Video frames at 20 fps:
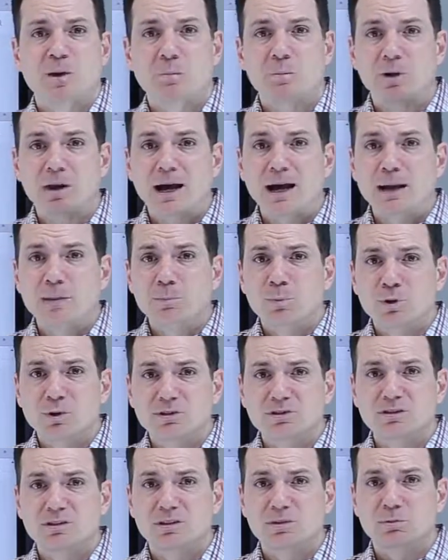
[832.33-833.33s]
But I
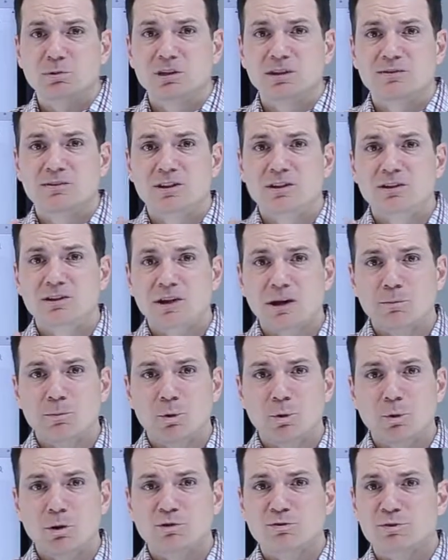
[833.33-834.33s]
personally believe the number
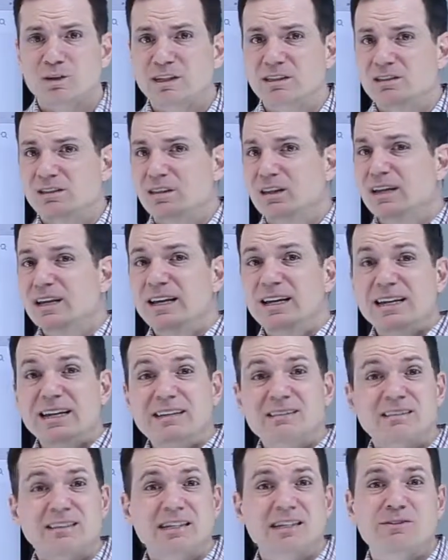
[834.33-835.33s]
one risk
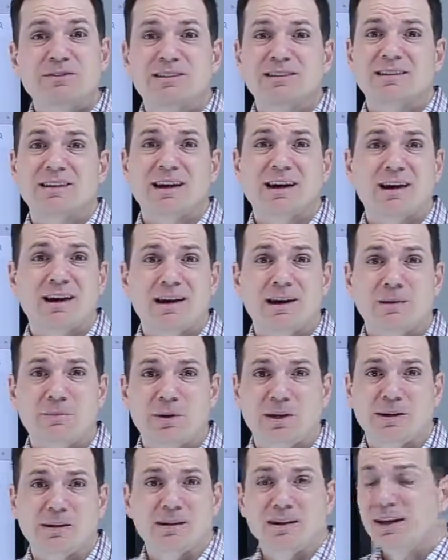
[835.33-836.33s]
isn't even
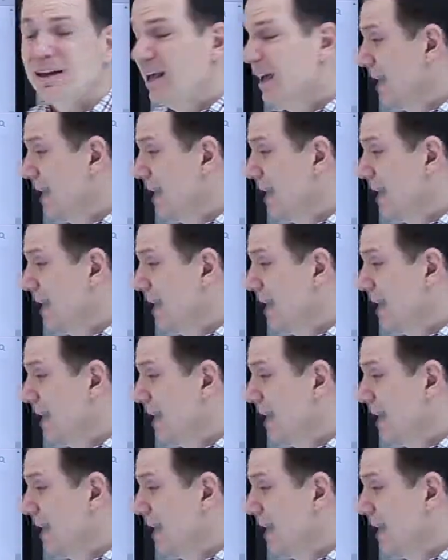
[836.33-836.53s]
common,